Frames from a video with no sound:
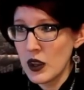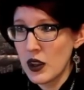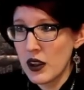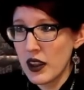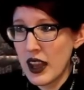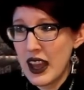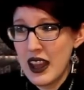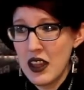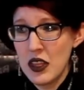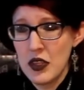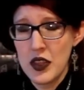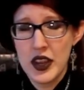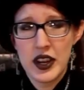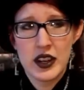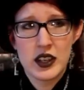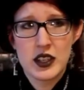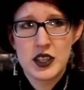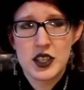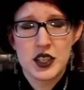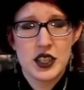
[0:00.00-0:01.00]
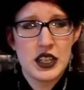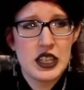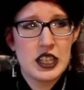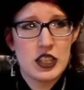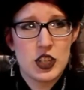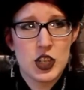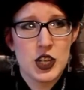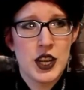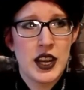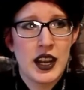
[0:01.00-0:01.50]
And there's
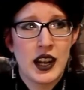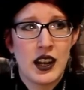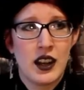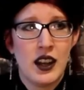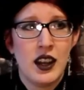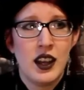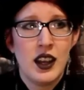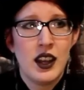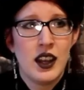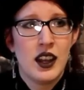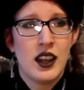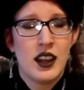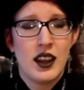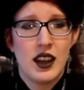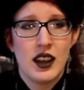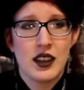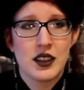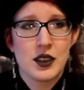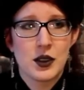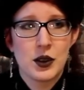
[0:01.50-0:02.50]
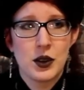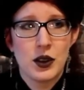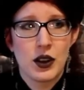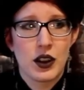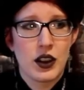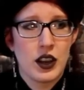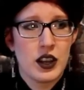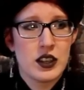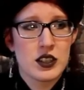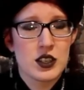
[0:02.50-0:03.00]
EGL and all
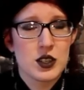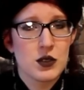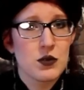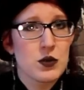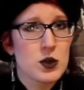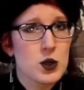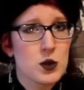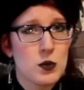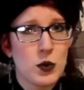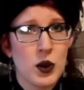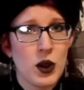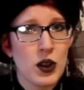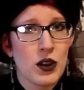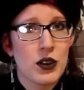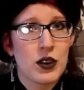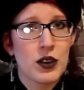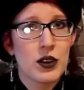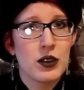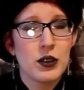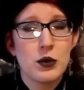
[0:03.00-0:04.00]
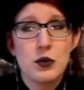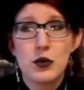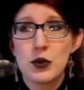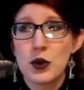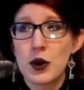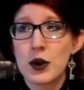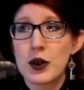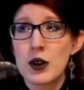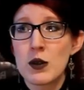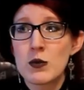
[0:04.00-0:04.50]
kinds of smaller
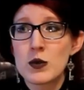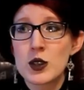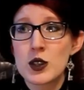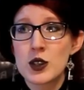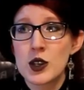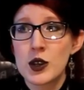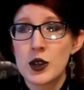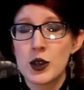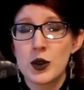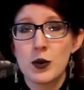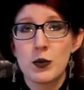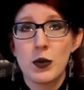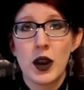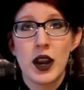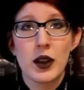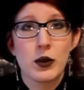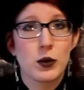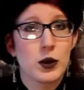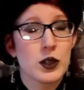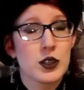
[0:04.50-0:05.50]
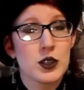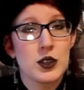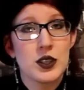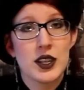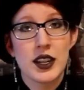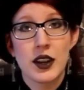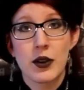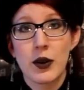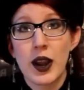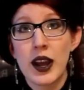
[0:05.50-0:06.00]
forums, so you might want to
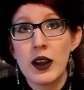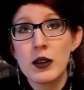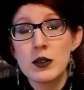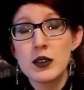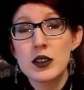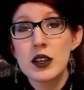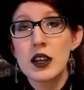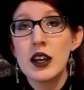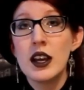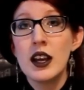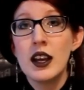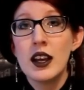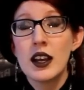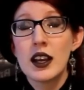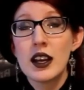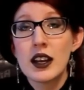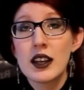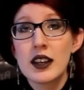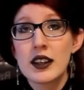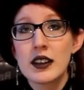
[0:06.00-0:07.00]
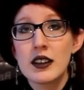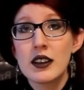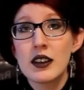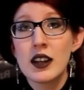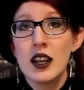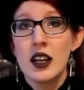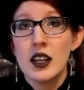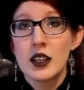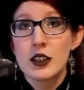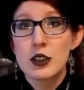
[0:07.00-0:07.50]
dig around a little
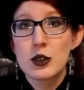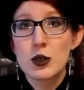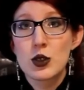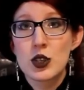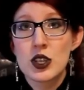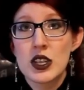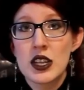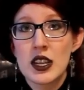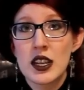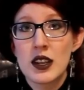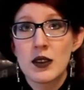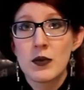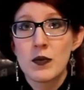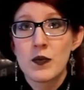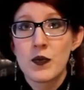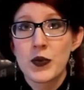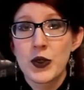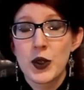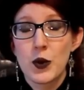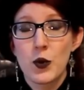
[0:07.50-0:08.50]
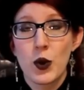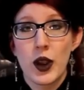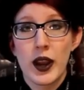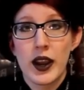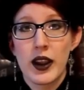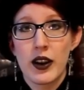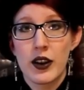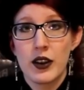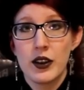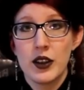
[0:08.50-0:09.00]
to see
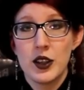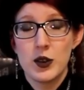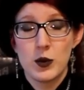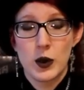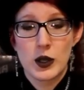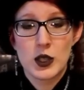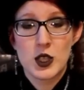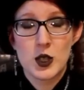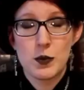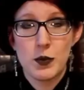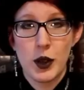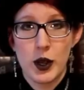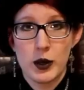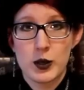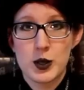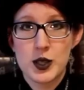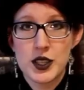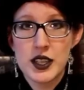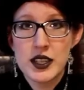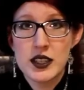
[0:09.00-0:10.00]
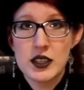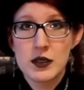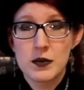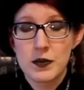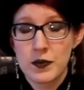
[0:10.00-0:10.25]
where you want to post it.